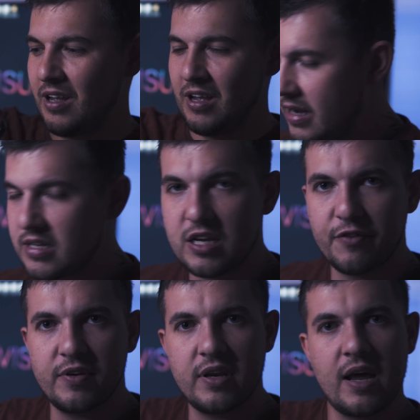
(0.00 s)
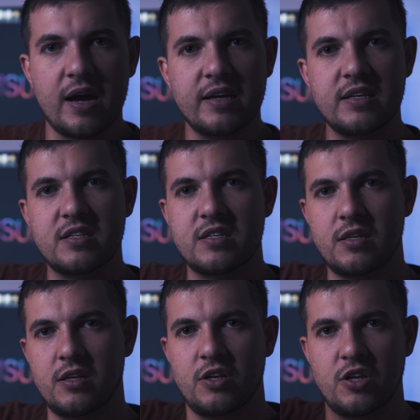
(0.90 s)
Get yourself a
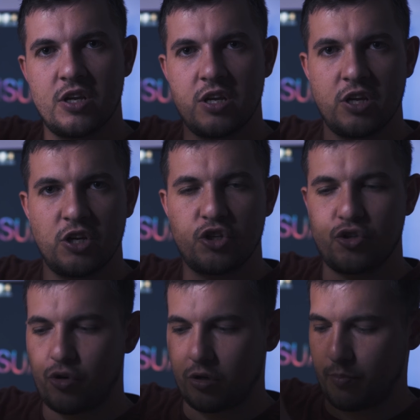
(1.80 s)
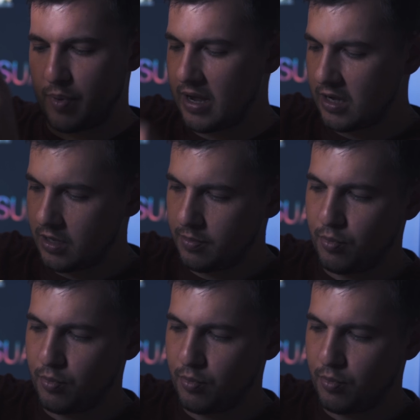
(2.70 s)
nice strong bag,